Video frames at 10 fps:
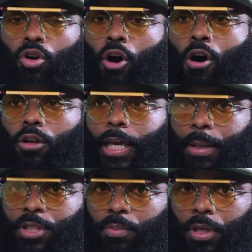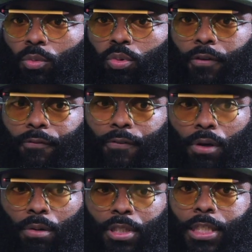Carl came to me with
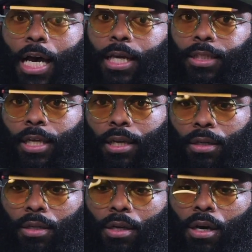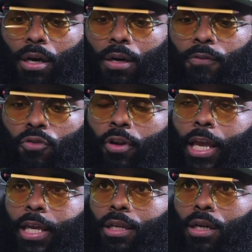this idea of
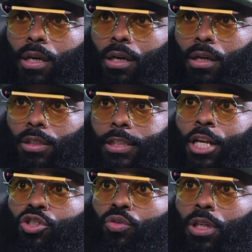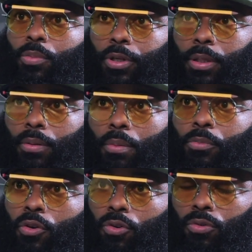creating a Statue of Liberty, a
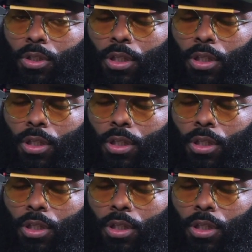mural,